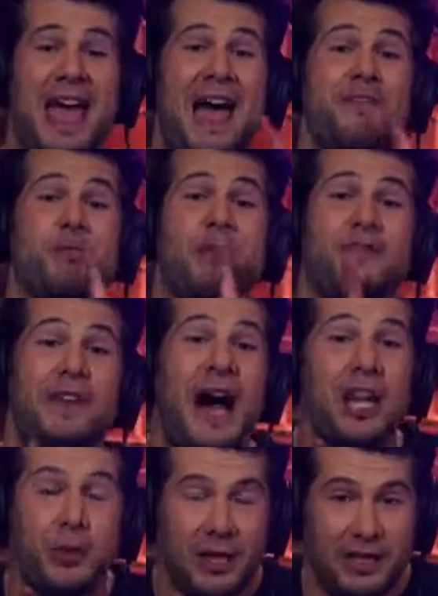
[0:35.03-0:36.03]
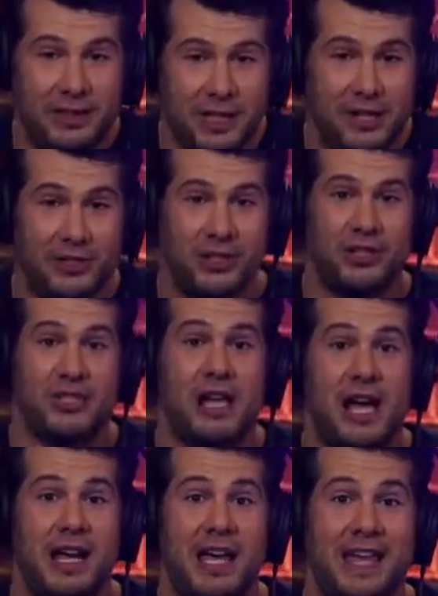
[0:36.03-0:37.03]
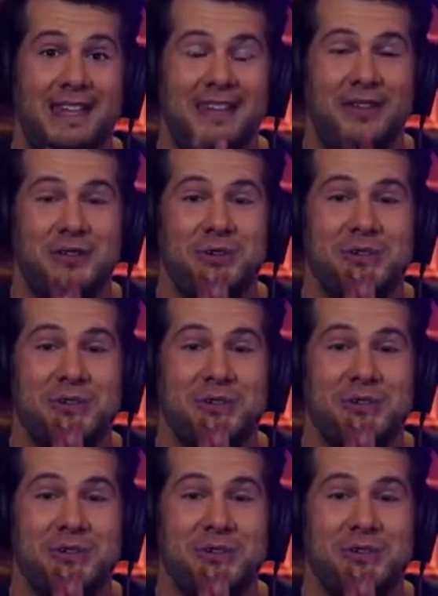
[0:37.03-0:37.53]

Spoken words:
Have you been following the Young Turks saga and